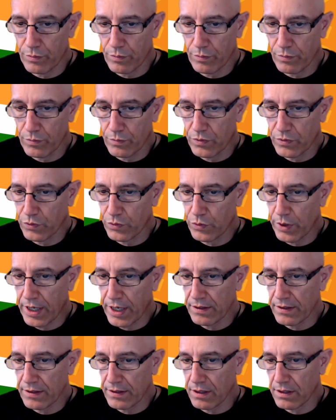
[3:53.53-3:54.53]
tries,
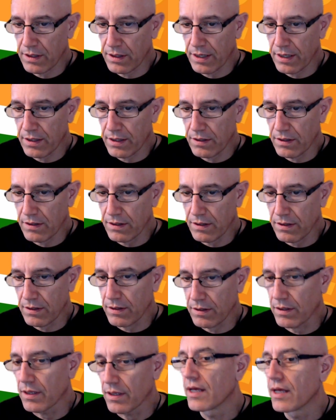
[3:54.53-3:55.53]
and then
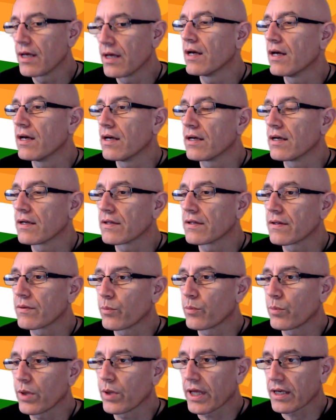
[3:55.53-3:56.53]

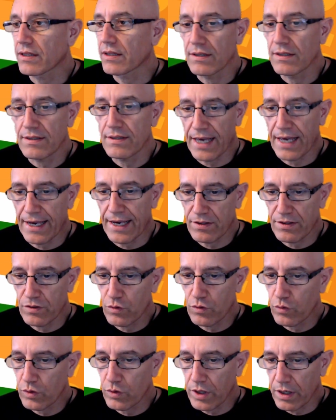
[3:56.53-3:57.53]
black decides to
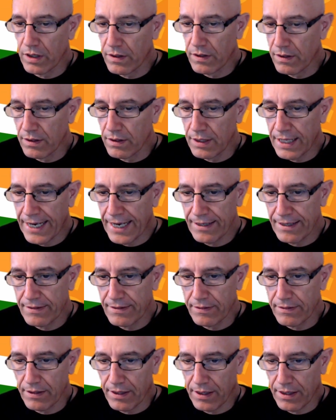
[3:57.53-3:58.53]
take the knight
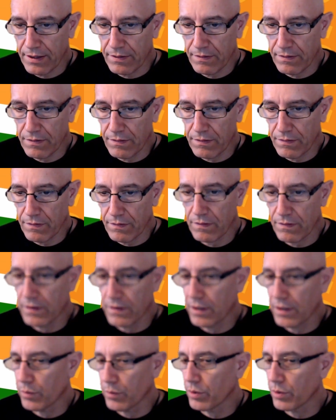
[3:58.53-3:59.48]
and double the